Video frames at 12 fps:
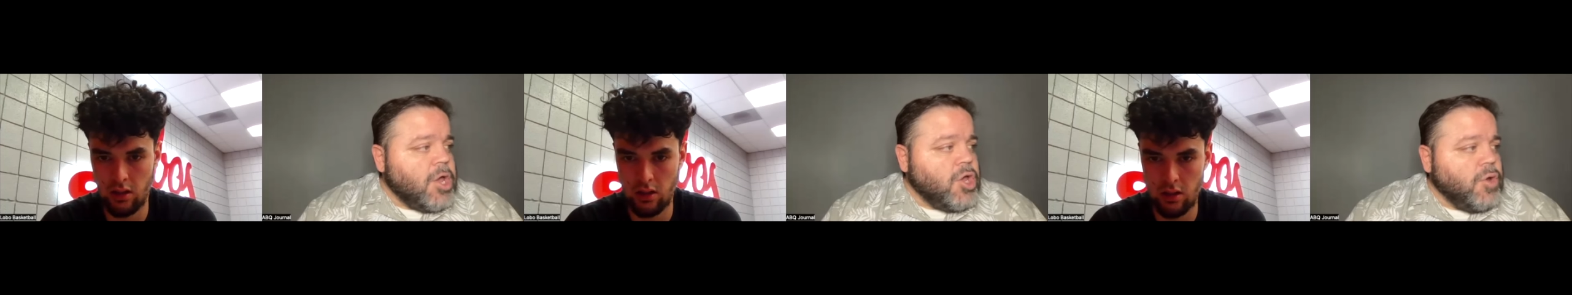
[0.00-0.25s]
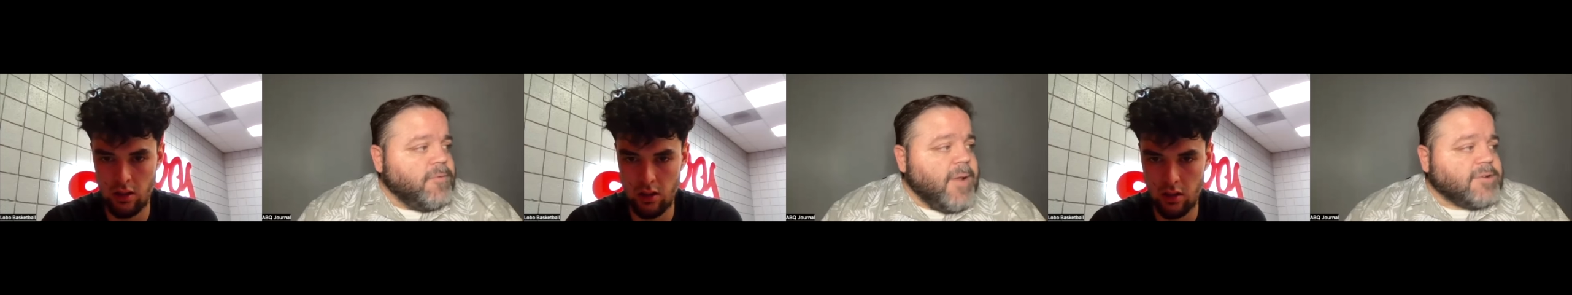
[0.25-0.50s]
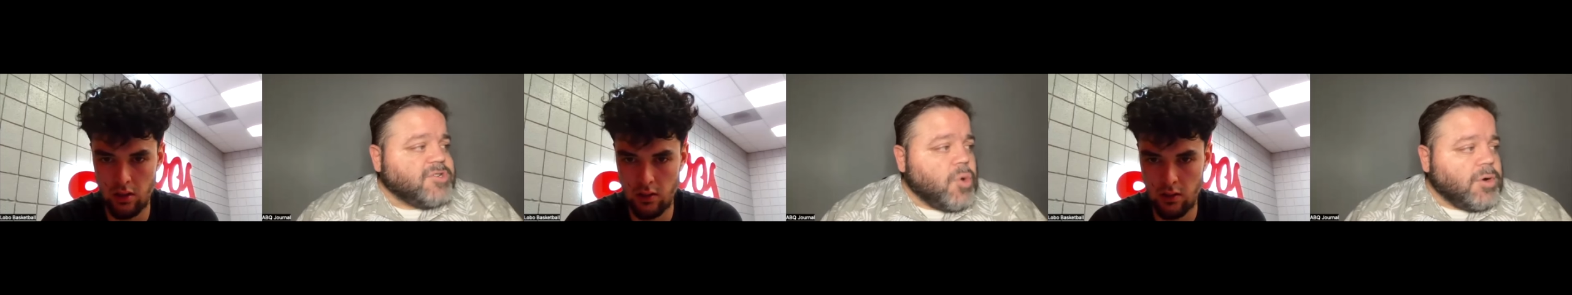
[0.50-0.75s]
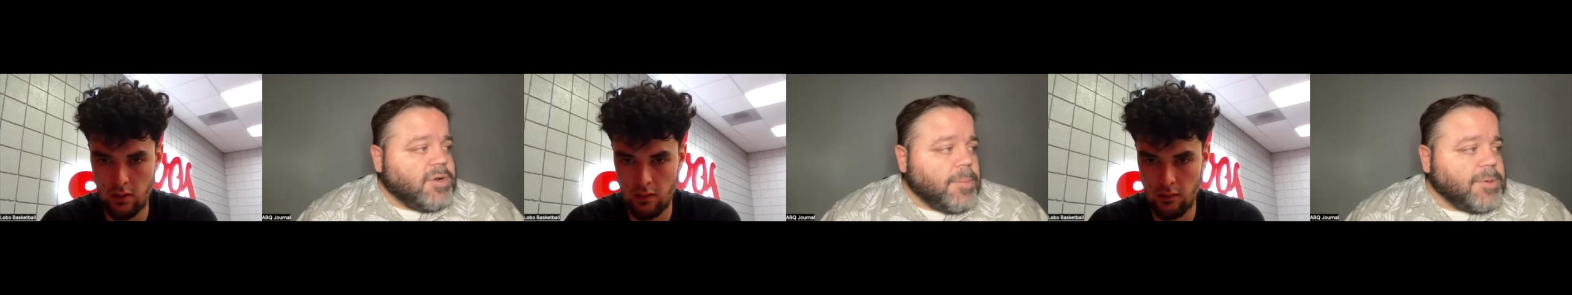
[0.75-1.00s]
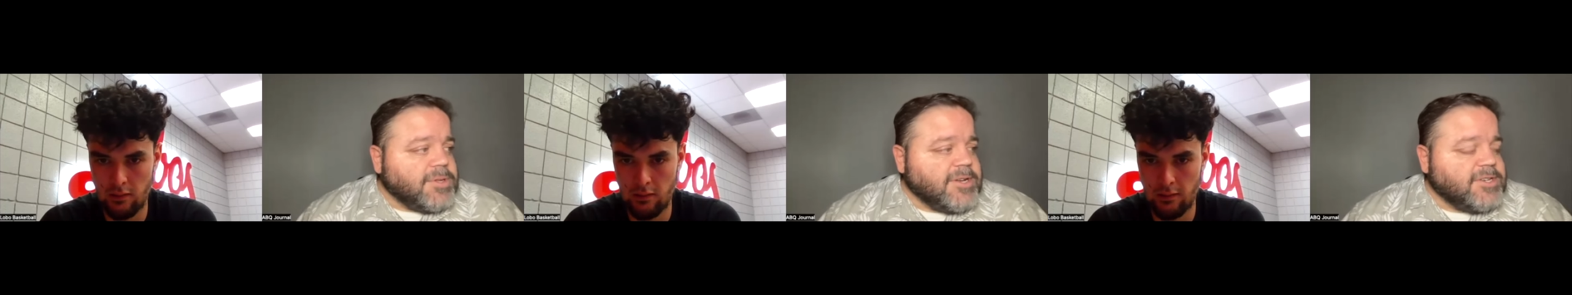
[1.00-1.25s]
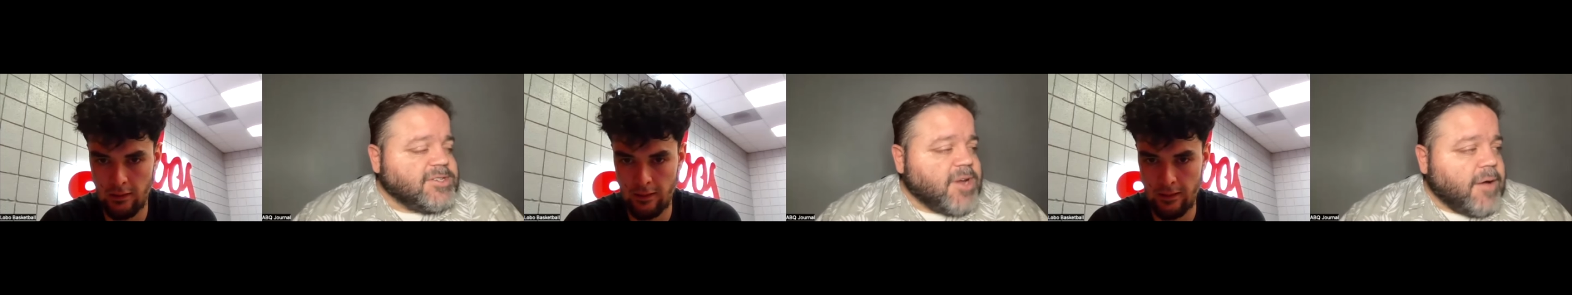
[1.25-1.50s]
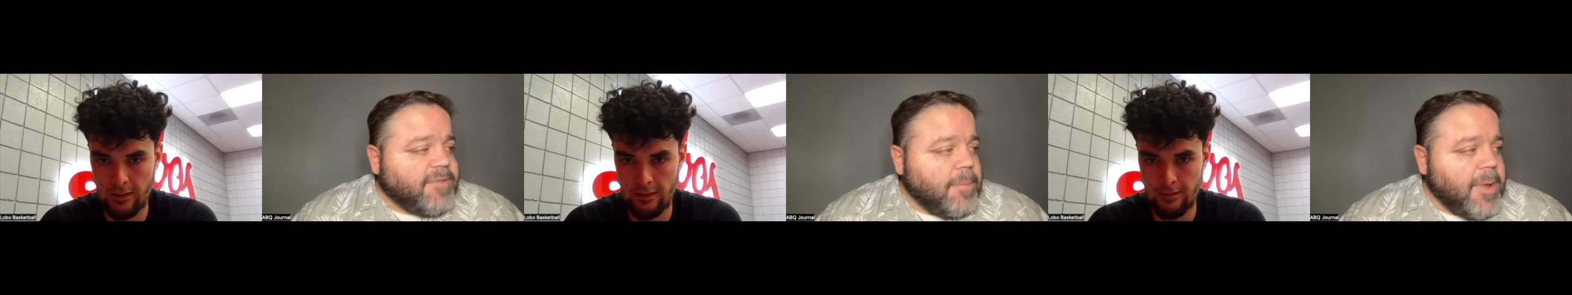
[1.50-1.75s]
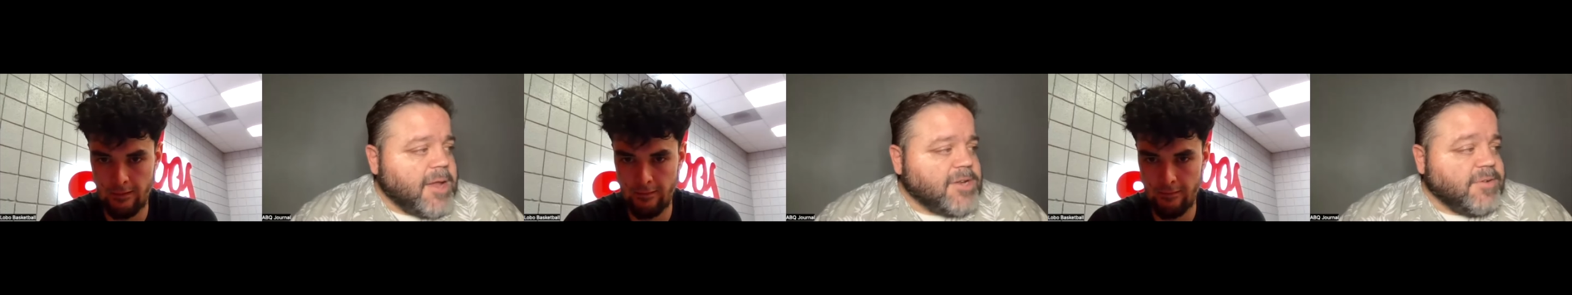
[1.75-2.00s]
Speaker 1: You've now scored double digits off the
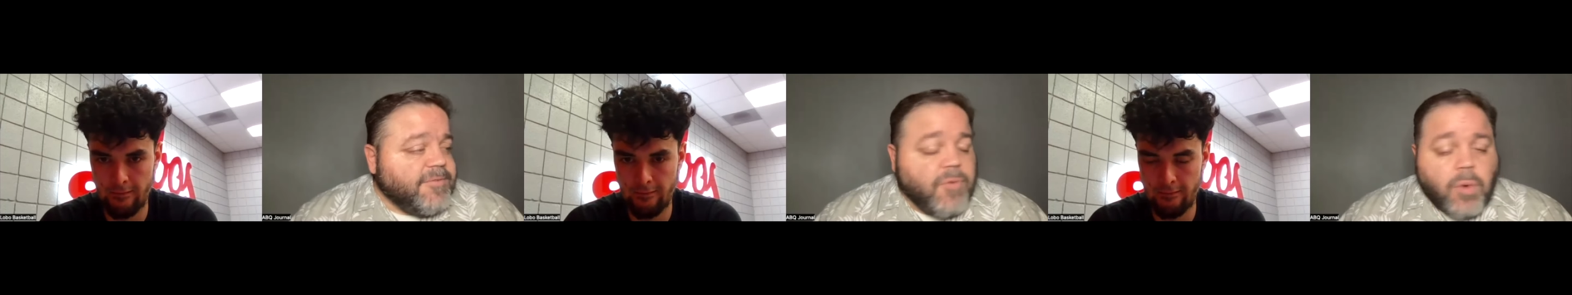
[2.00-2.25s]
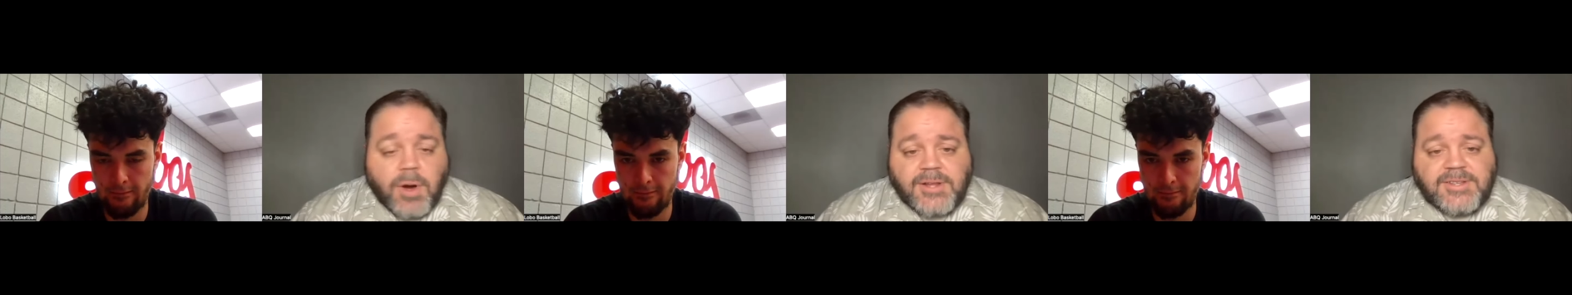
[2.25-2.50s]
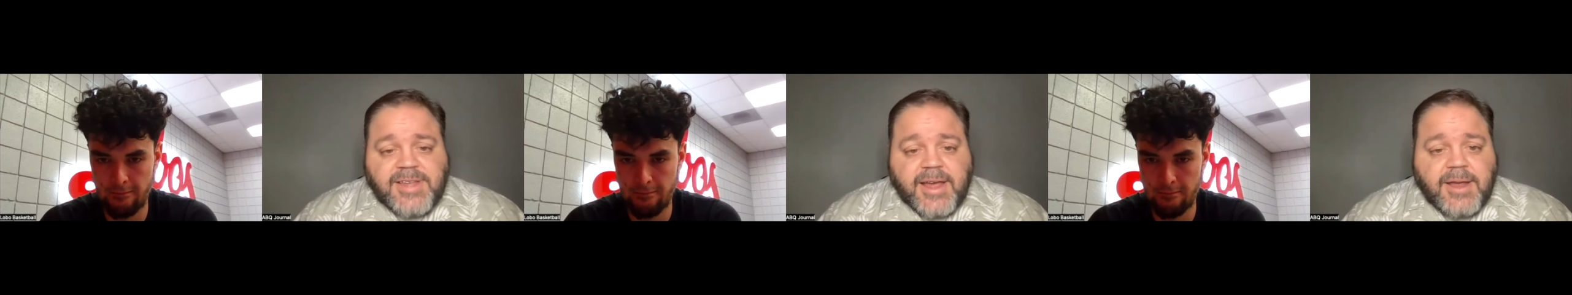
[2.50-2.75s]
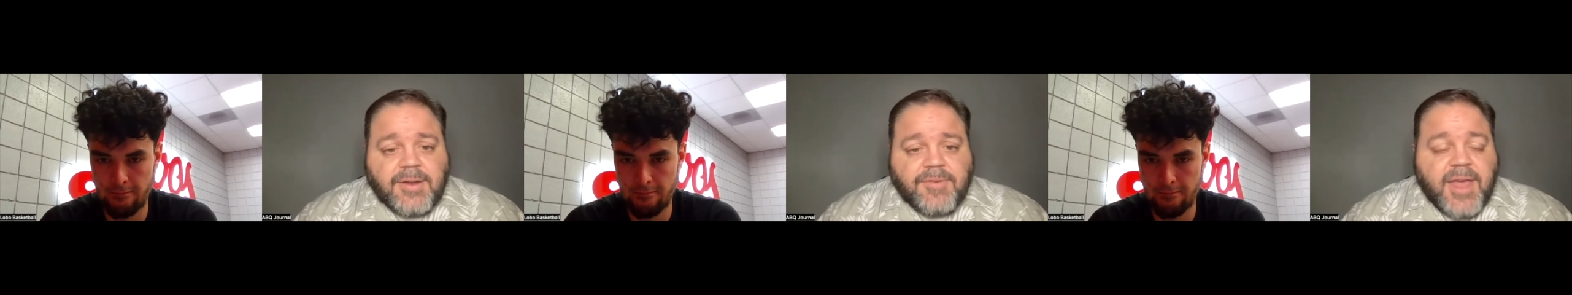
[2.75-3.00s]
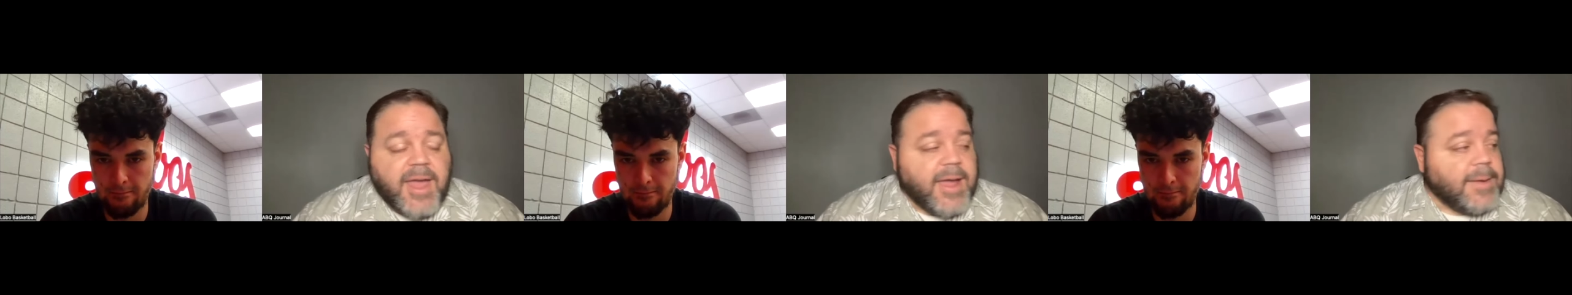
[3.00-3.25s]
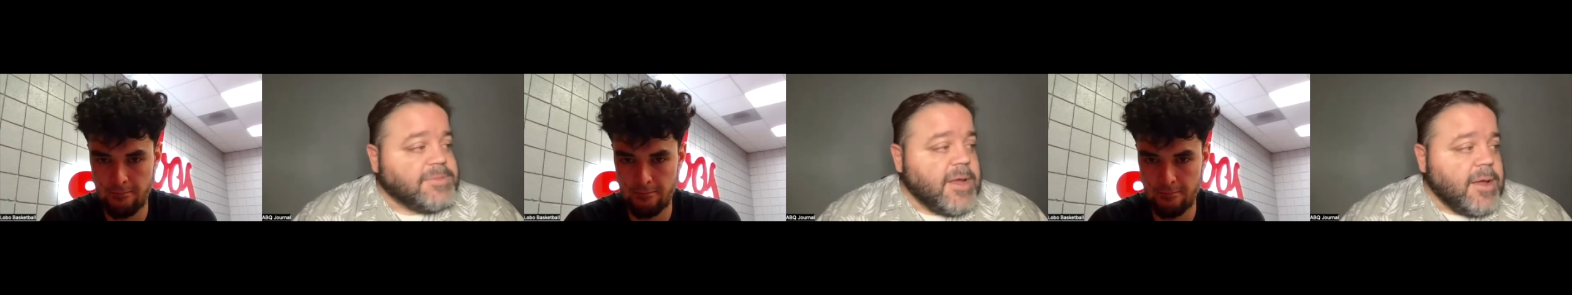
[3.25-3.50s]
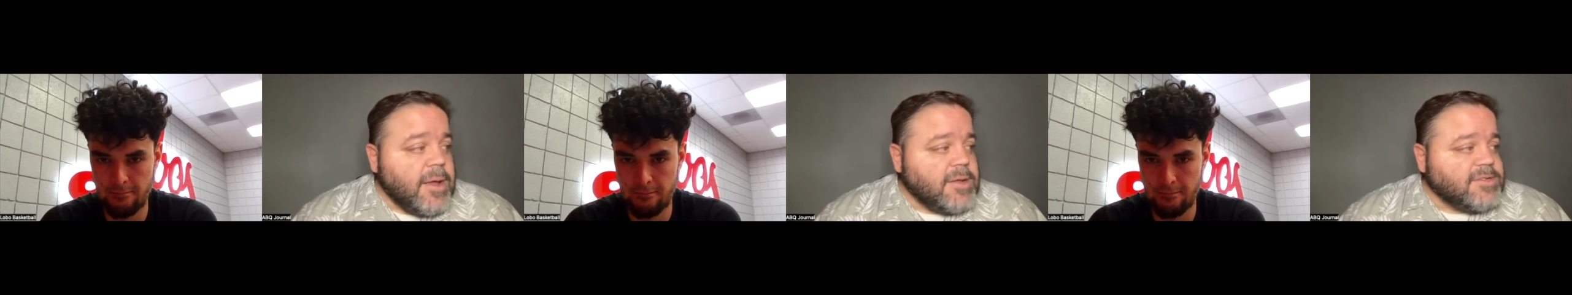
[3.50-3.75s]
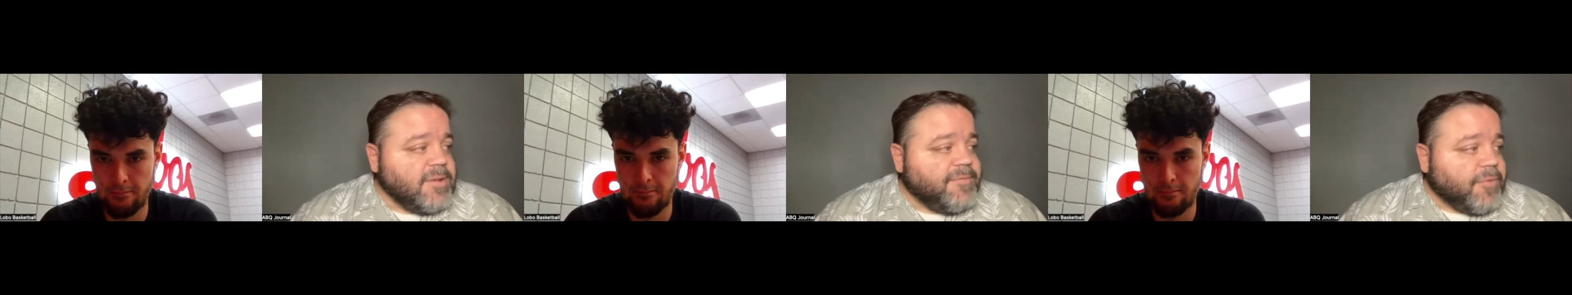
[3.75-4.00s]
bench in four consecutive games.
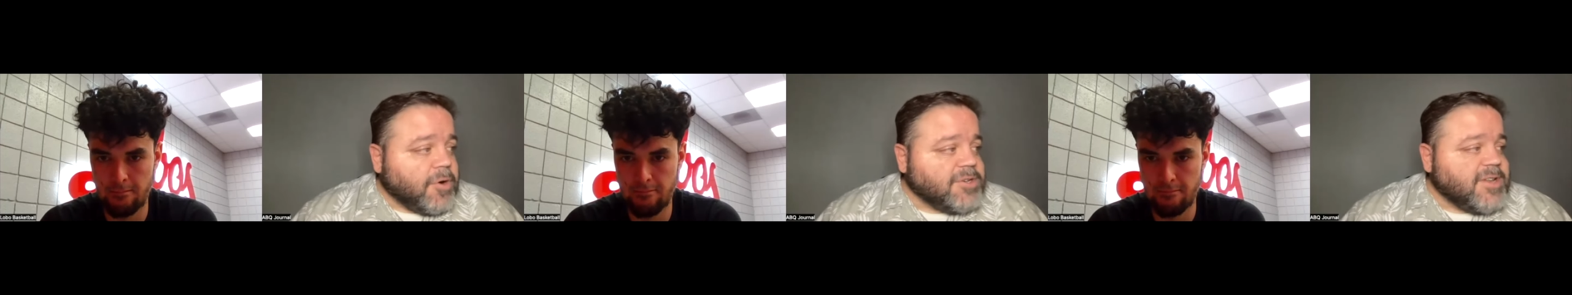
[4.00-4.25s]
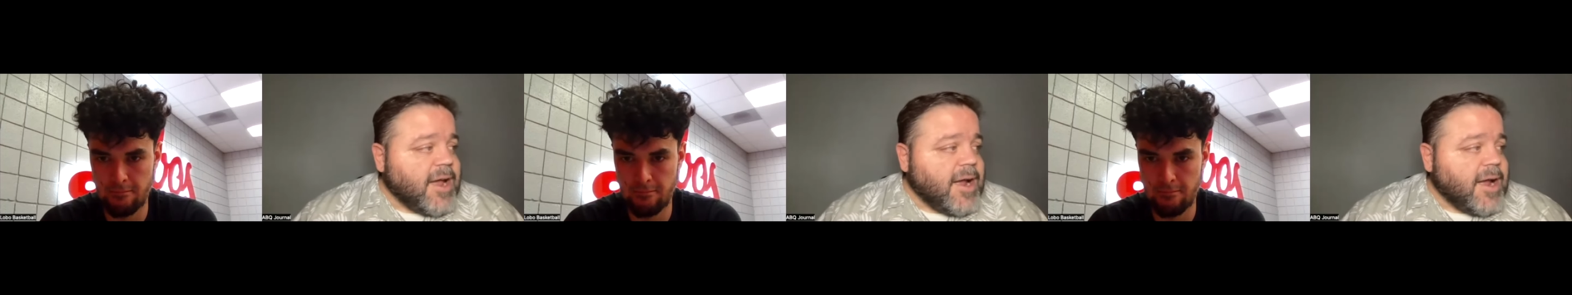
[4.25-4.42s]
It's the first